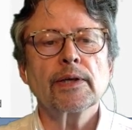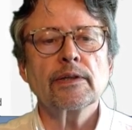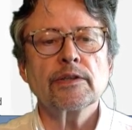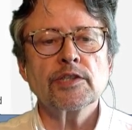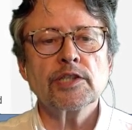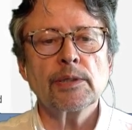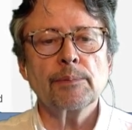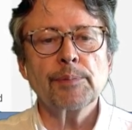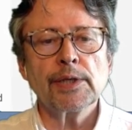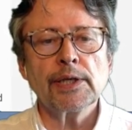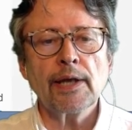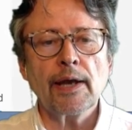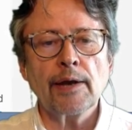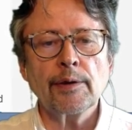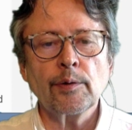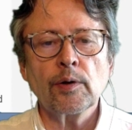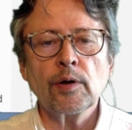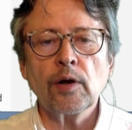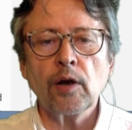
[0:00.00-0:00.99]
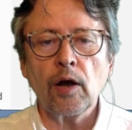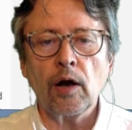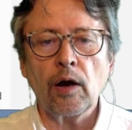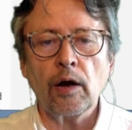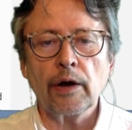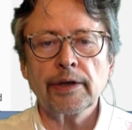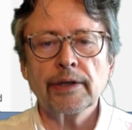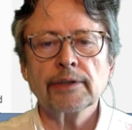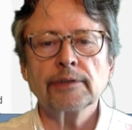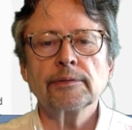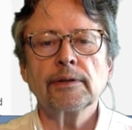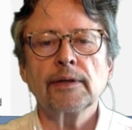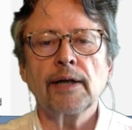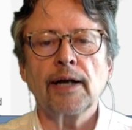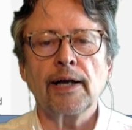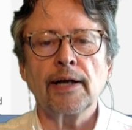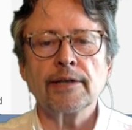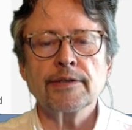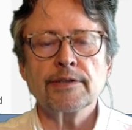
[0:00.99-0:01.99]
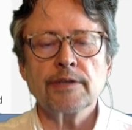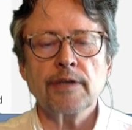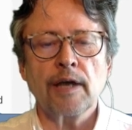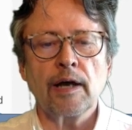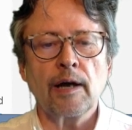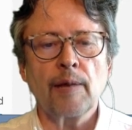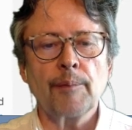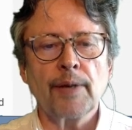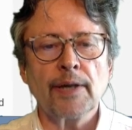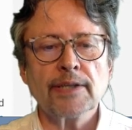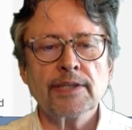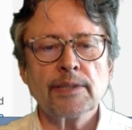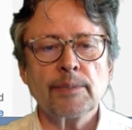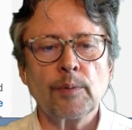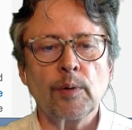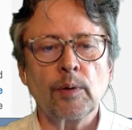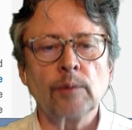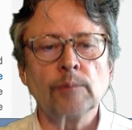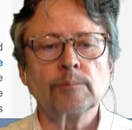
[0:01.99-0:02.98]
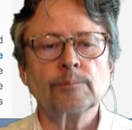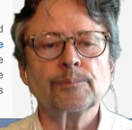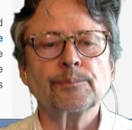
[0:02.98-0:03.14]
GPIO clock as possible.